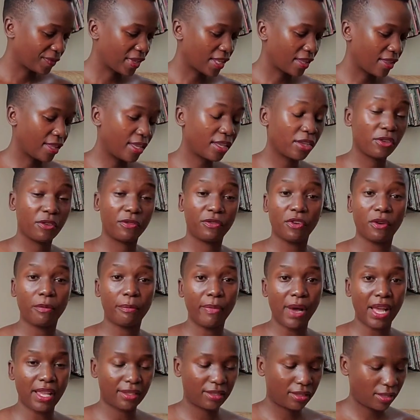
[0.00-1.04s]
Thank you for
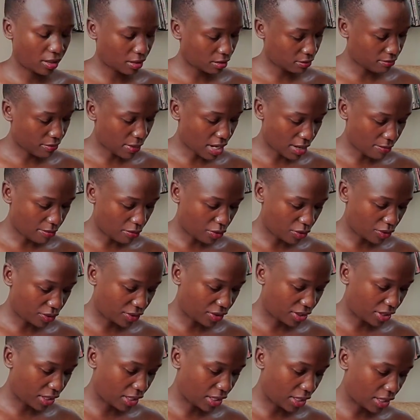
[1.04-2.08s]
busting bubbles
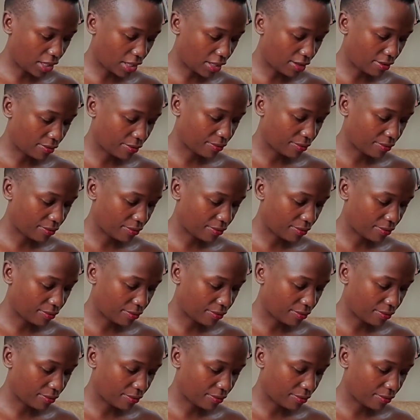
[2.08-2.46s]
here.